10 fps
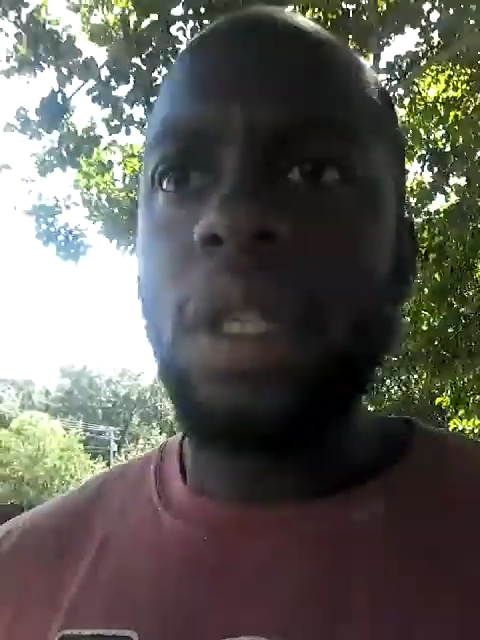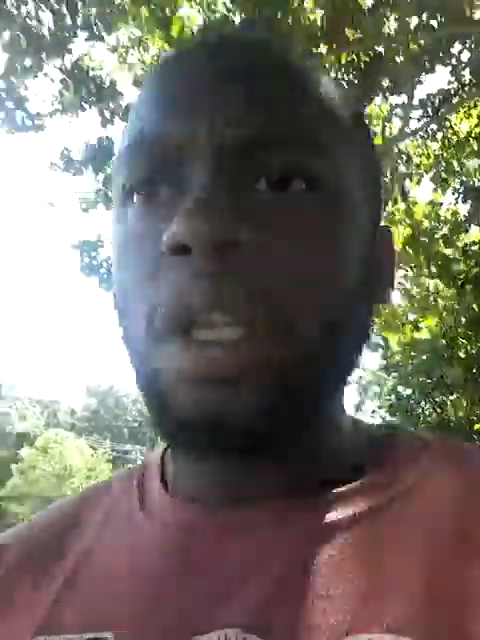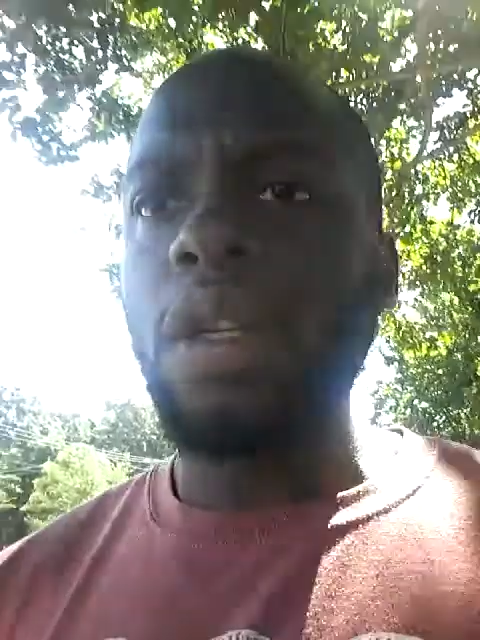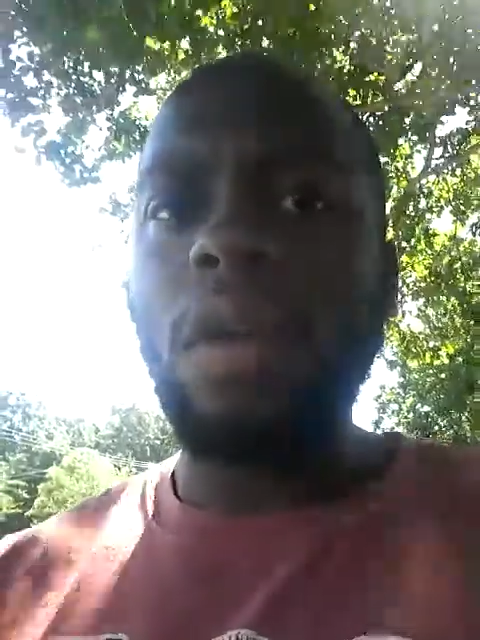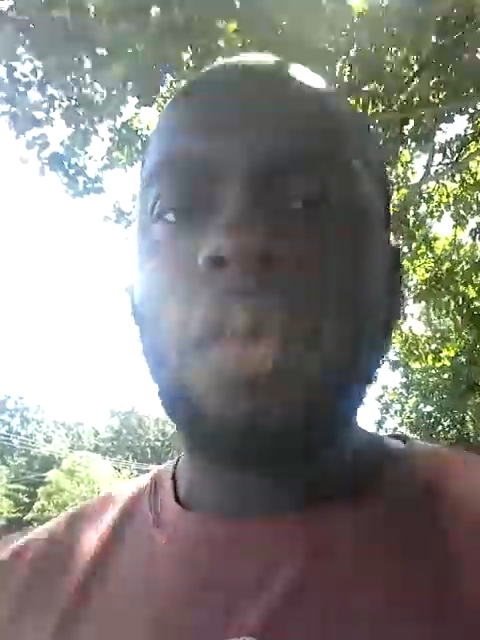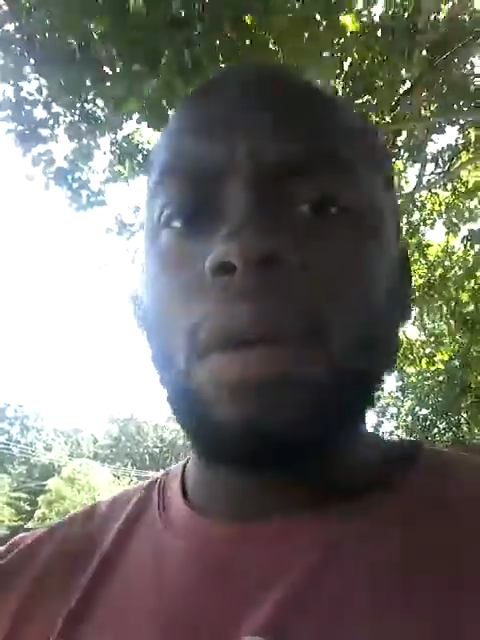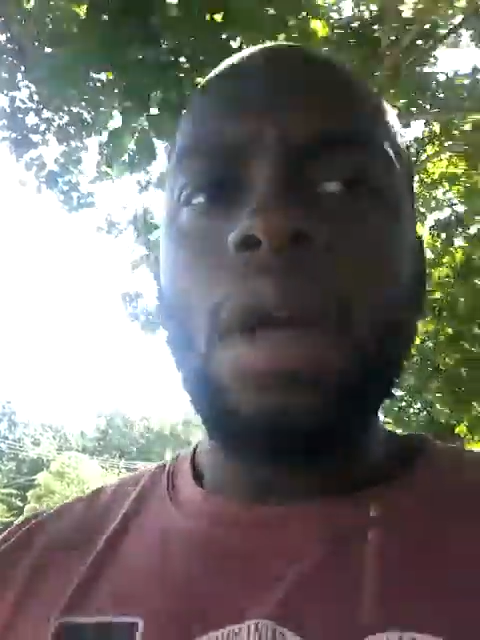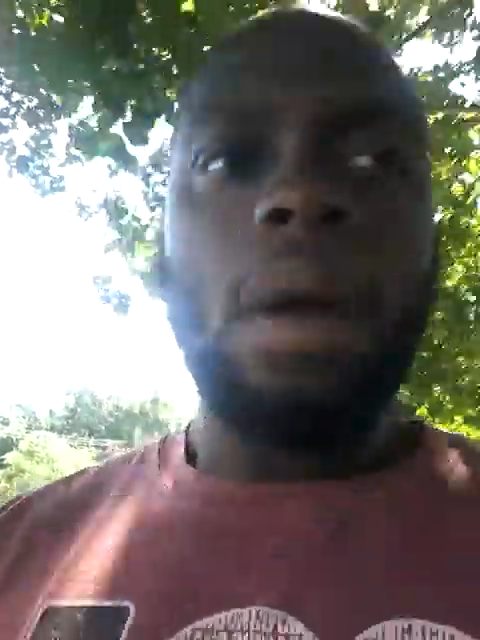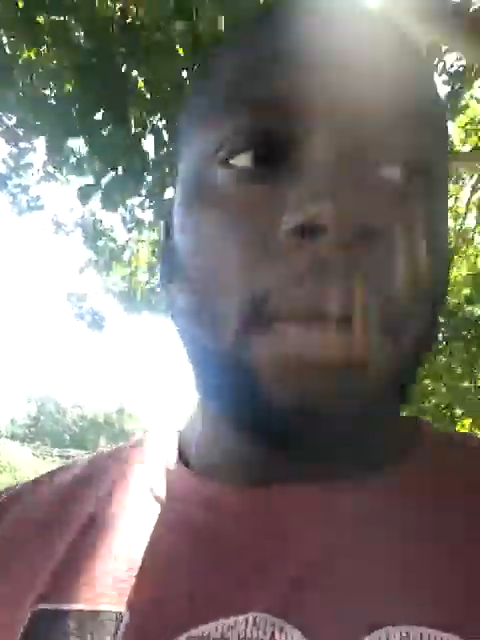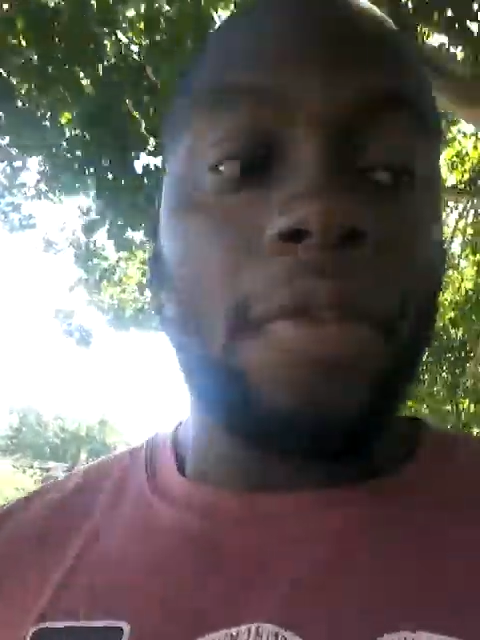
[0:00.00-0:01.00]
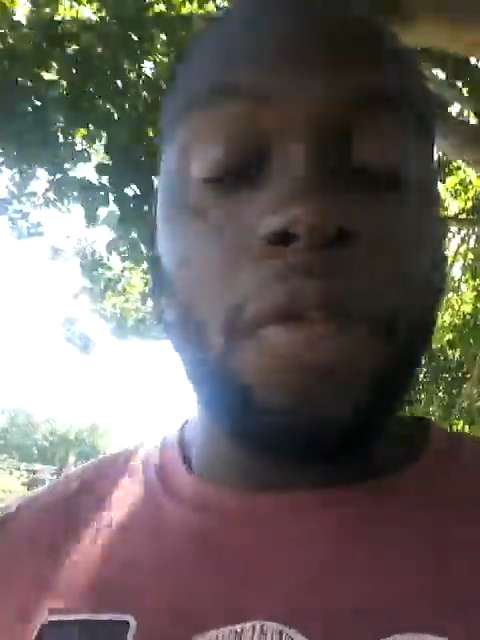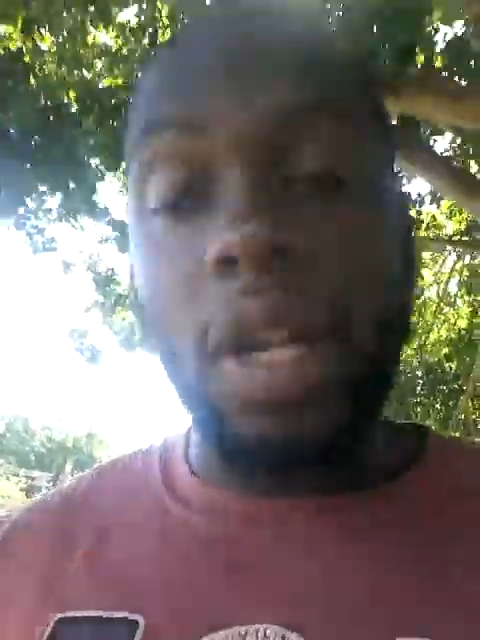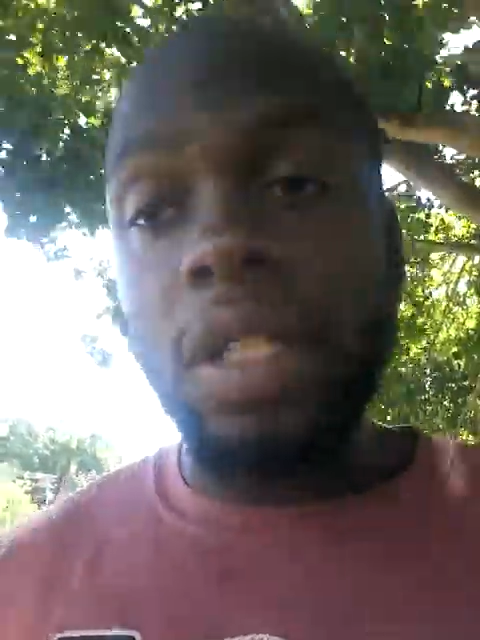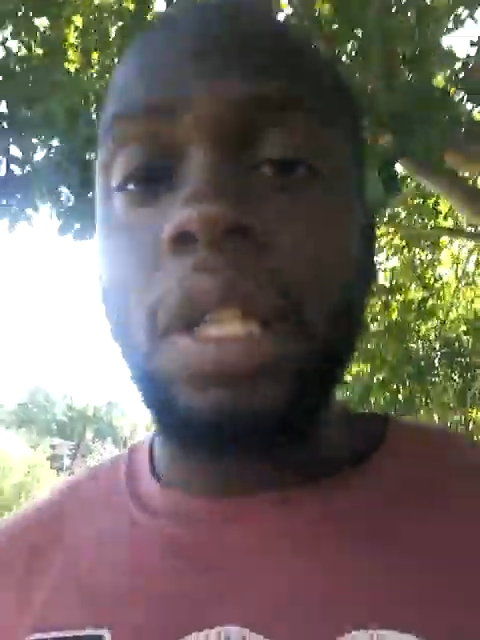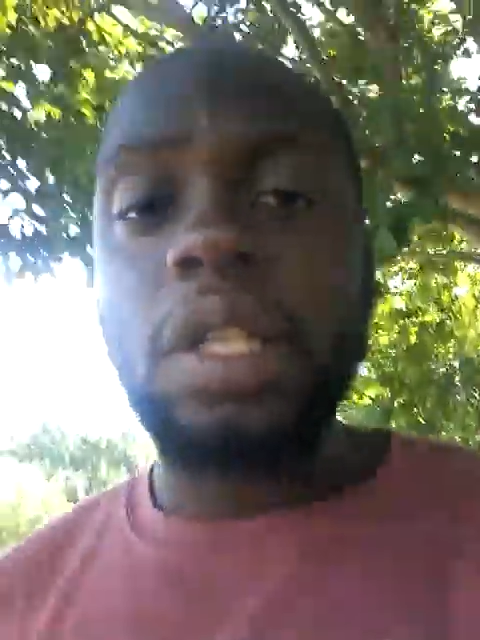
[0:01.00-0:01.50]
say, before
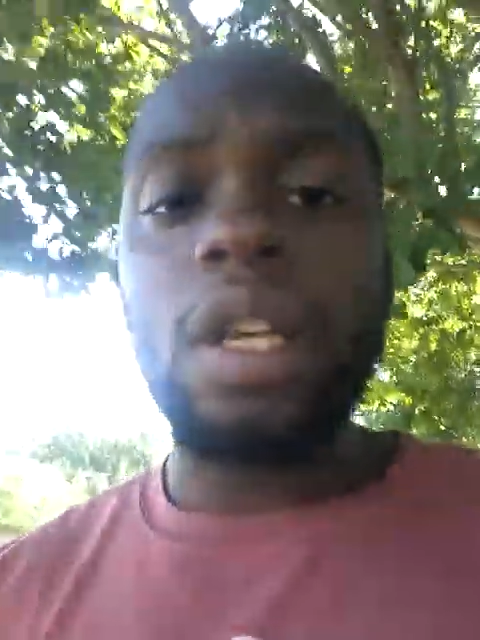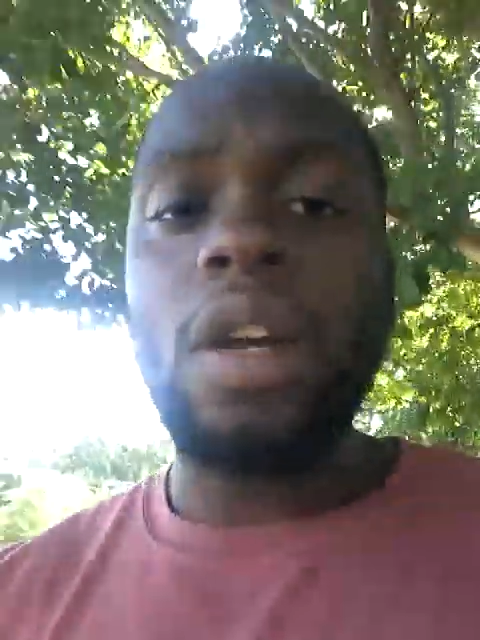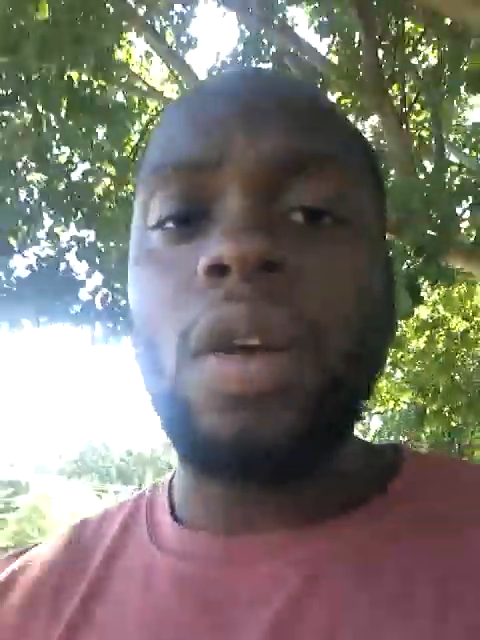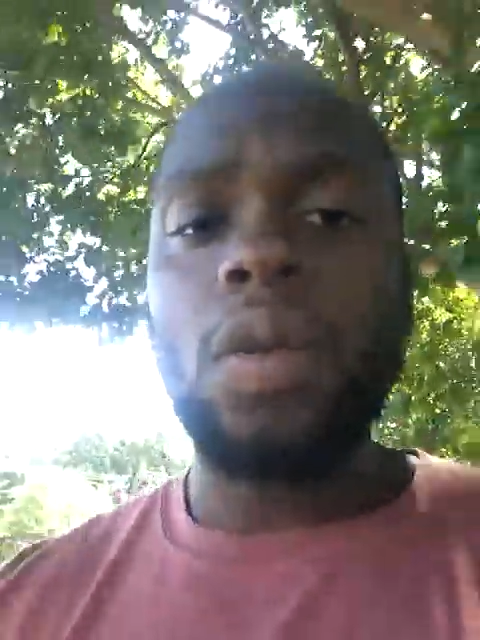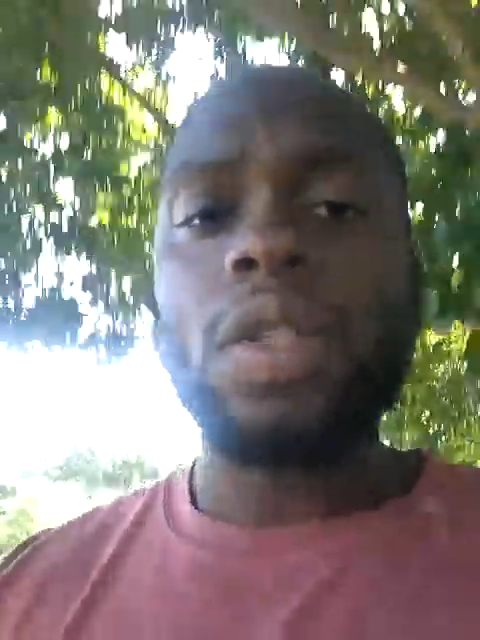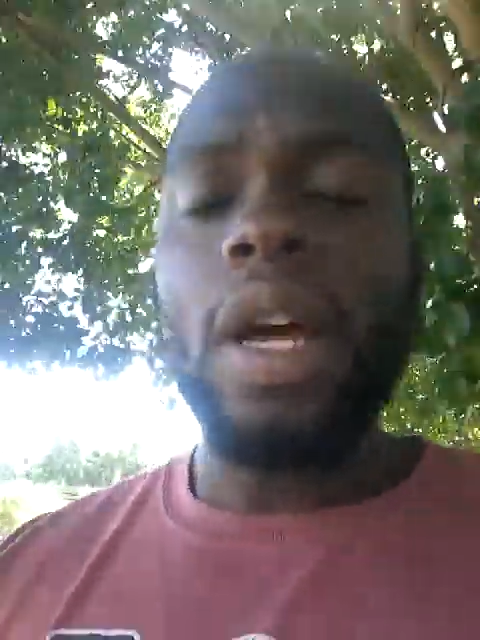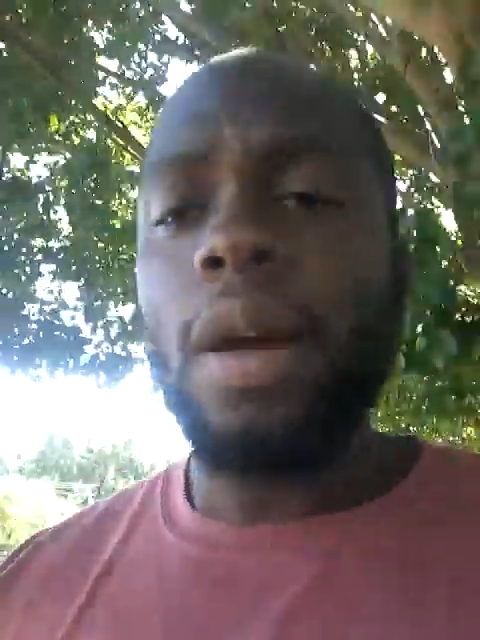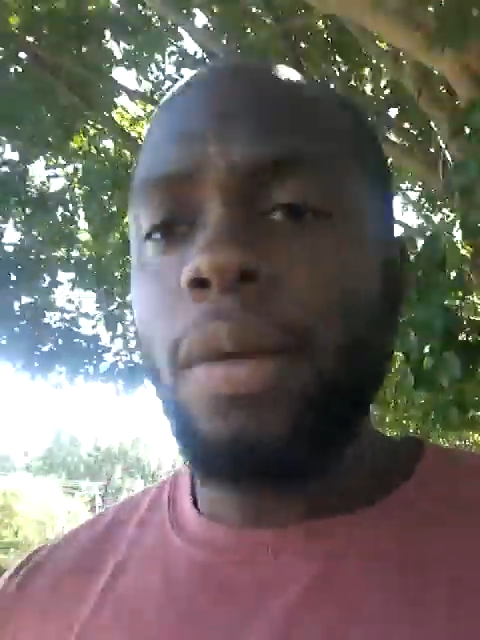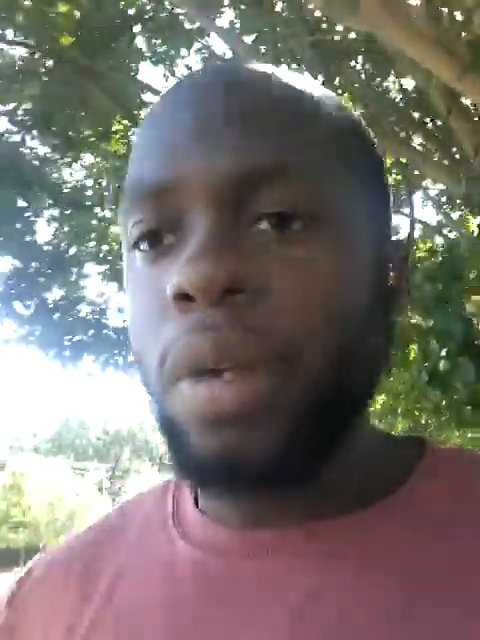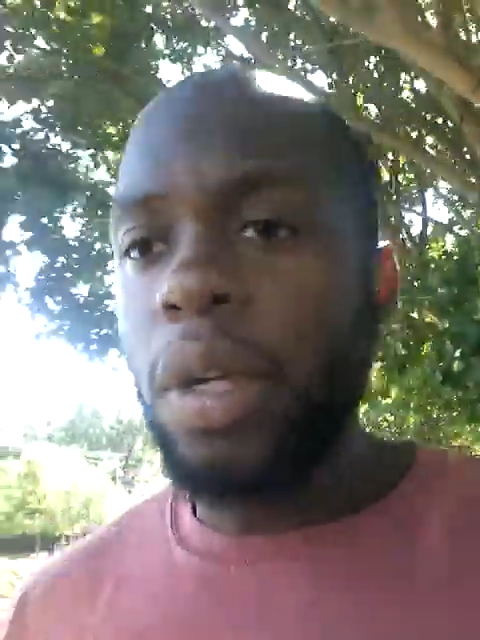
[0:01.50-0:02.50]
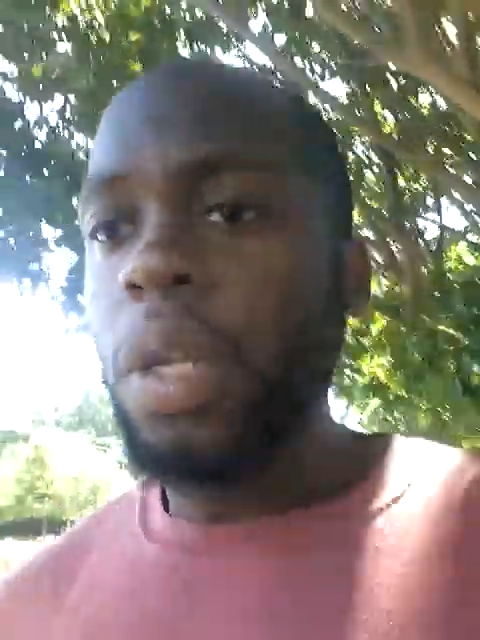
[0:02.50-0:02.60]
they take their cold shower,